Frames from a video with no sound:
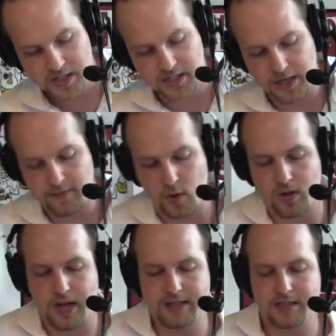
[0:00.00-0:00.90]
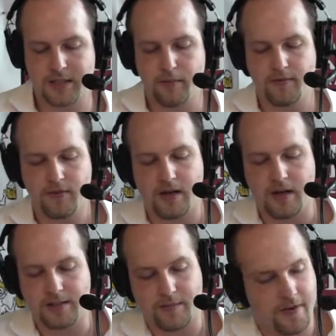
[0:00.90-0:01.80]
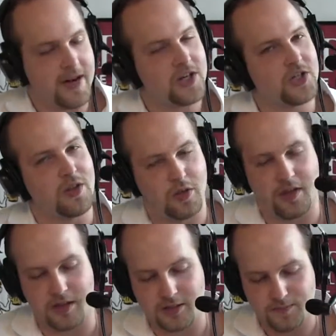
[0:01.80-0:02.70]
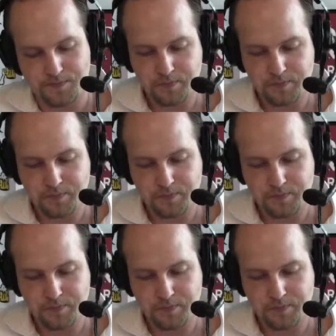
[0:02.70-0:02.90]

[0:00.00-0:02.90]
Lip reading: Cena vocalizes some very interesting things.